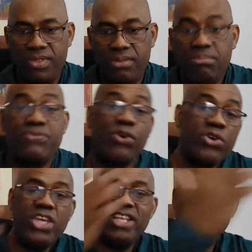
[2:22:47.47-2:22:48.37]
before
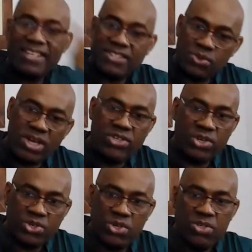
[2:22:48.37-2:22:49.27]
it gets to a
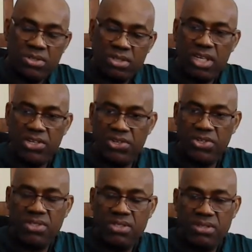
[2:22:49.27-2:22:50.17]
doctor,
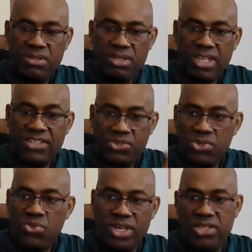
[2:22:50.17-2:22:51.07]
gets to you
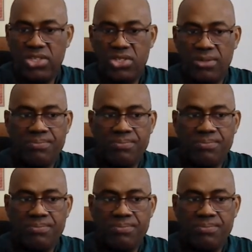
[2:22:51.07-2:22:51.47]
to a doctor.